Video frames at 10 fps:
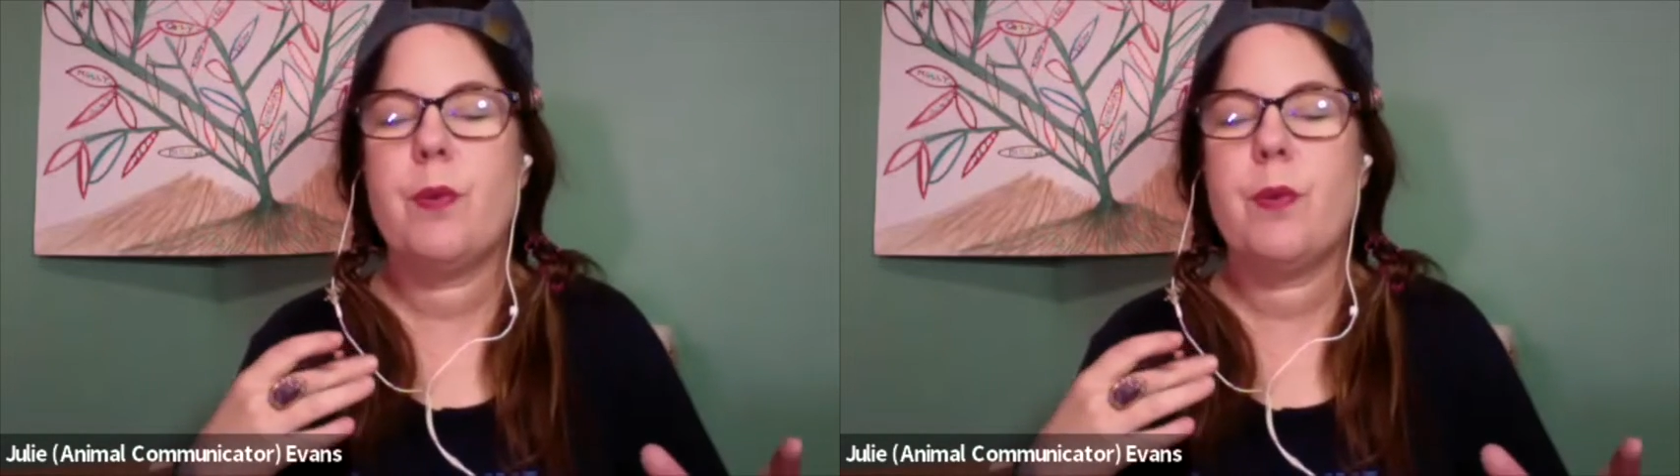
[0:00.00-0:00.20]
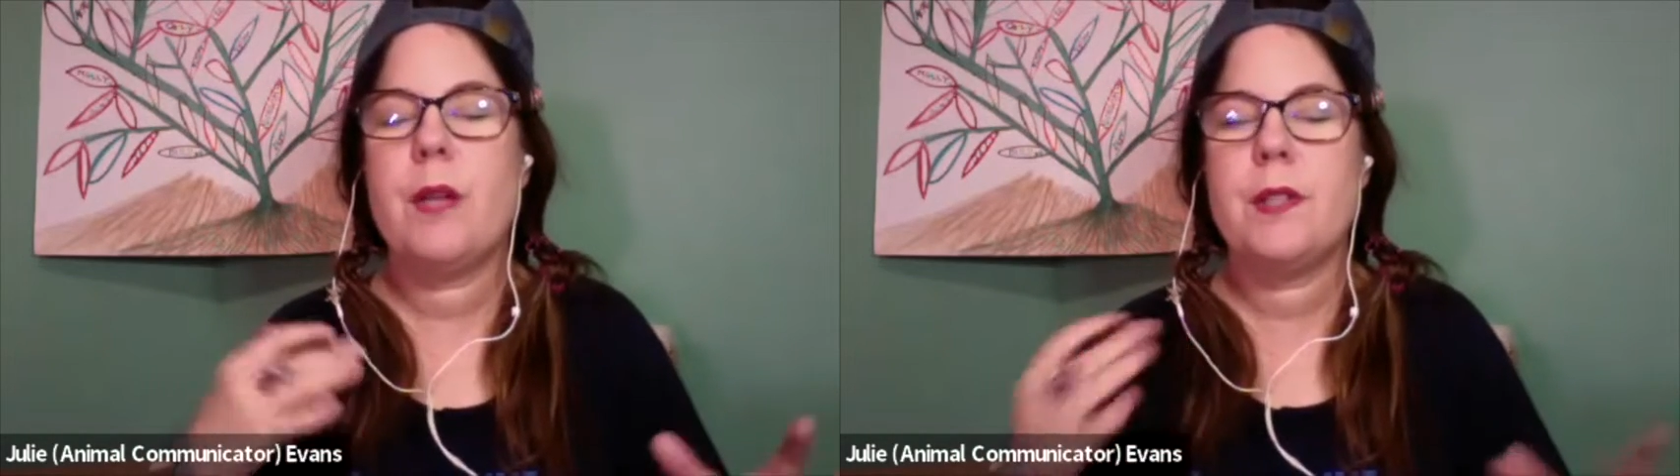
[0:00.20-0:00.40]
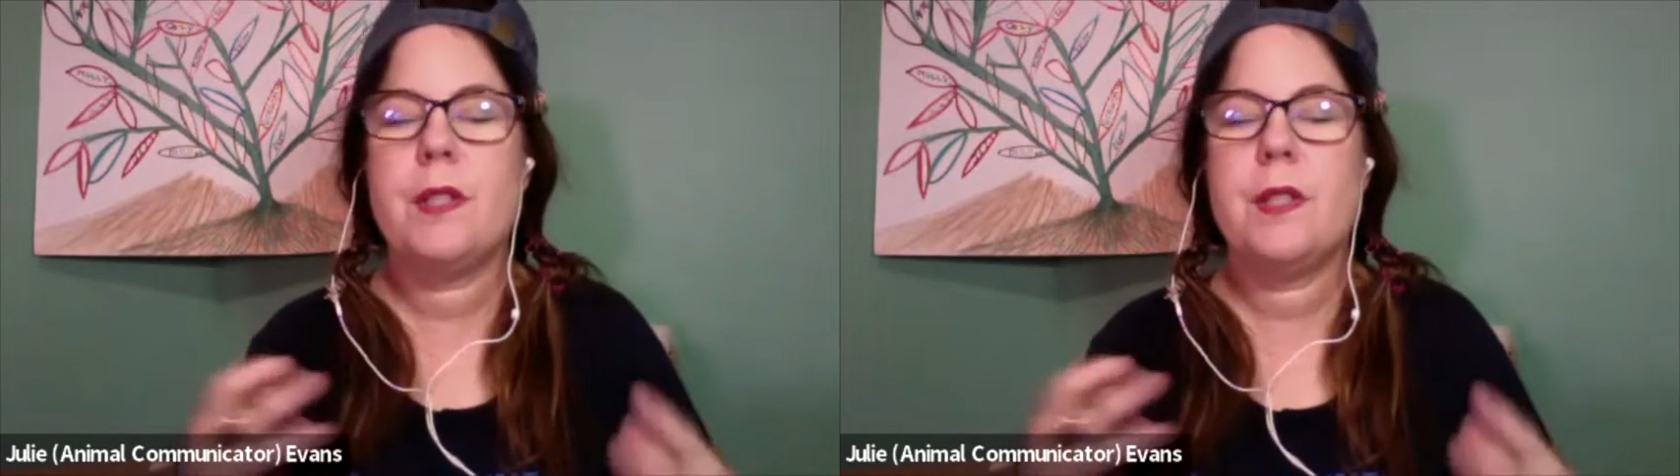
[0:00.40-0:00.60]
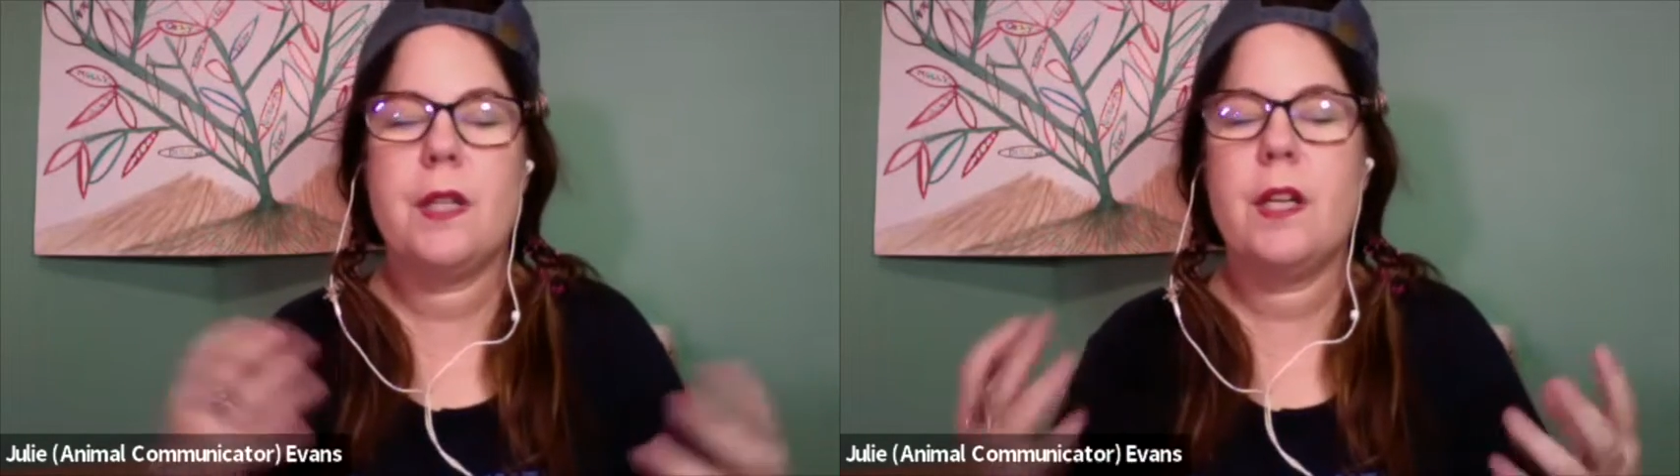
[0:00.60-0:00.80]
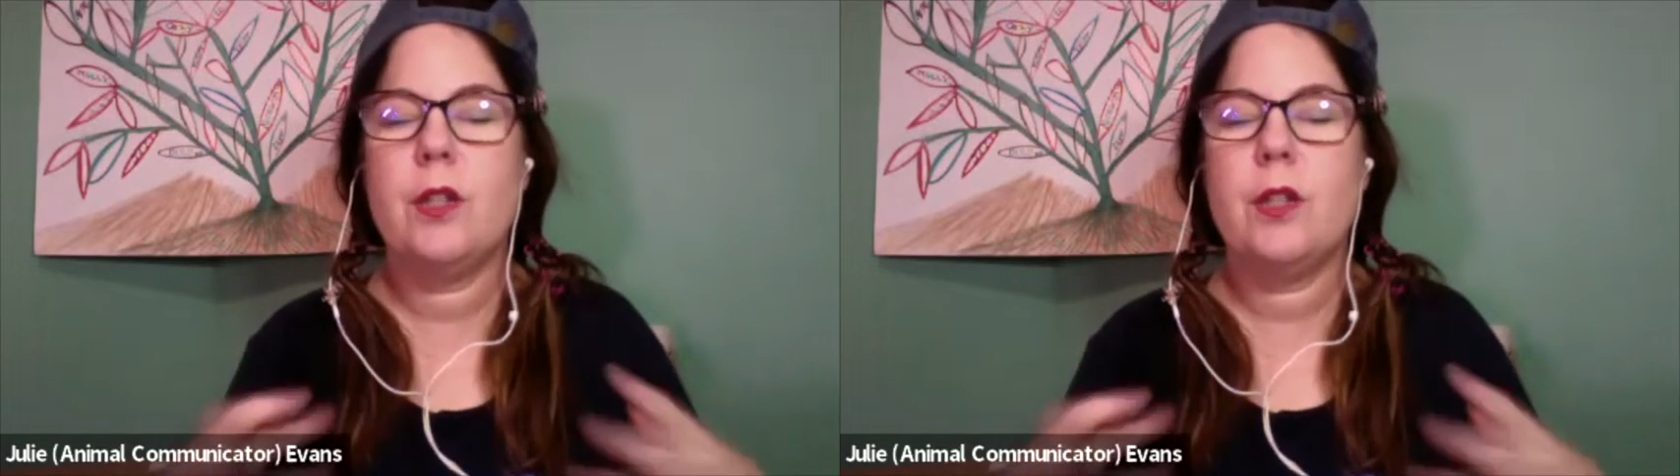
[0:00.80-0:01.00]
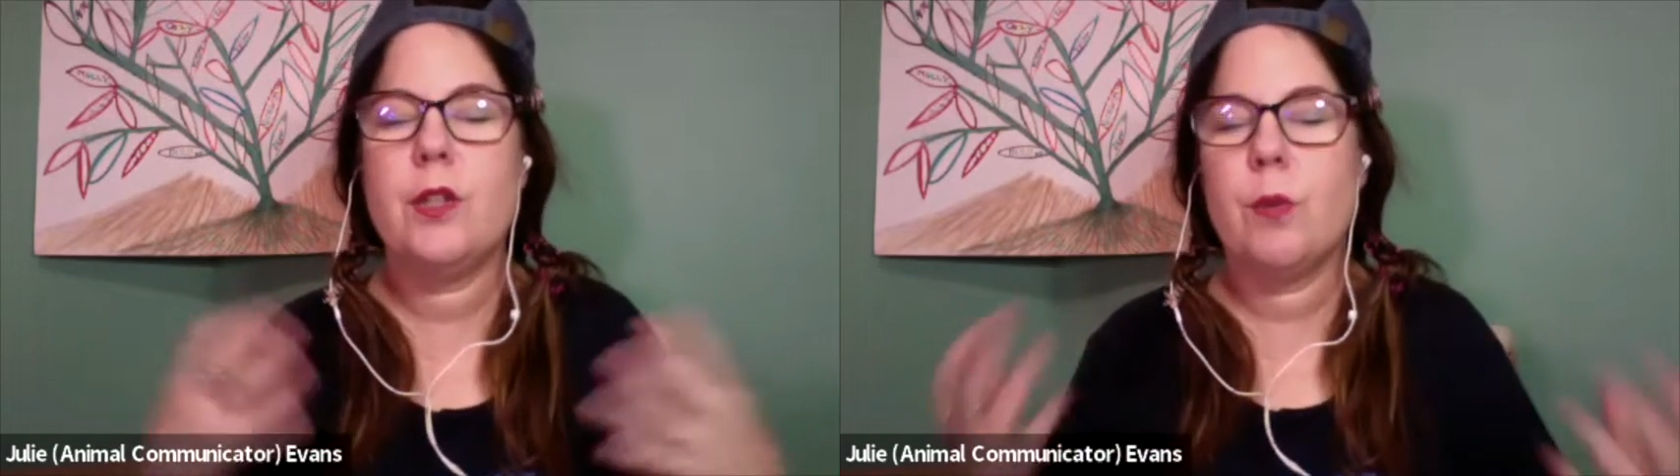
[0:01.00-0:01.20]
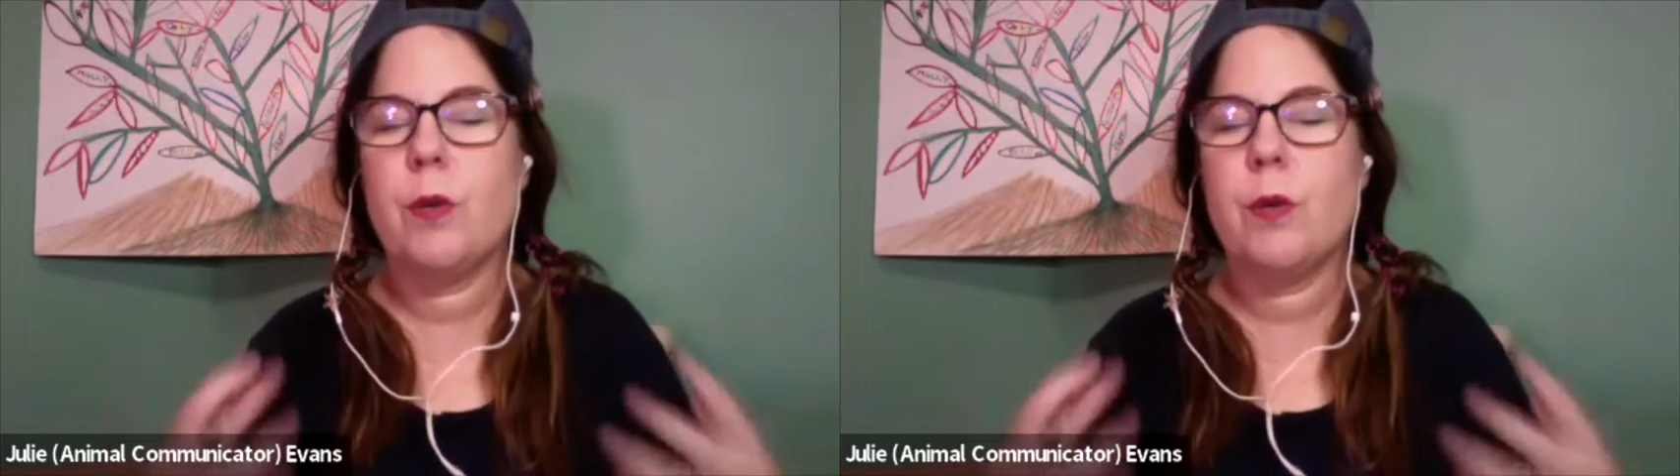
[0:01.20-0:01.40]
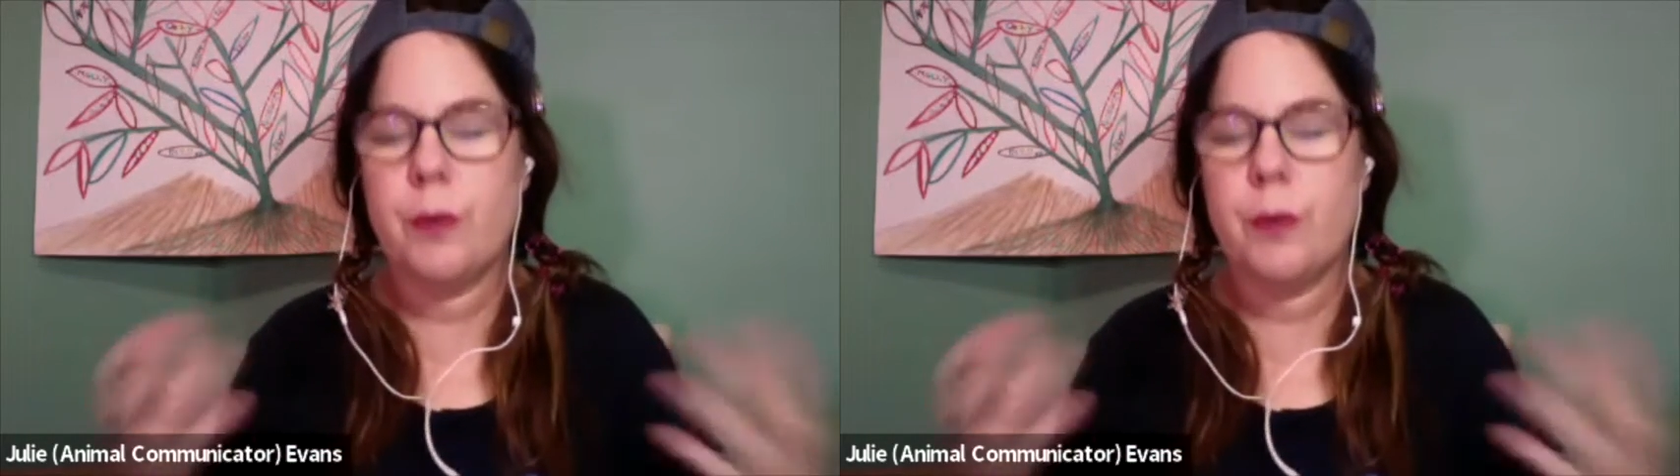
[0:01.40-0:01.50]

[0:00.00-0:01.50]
processes that I learned to work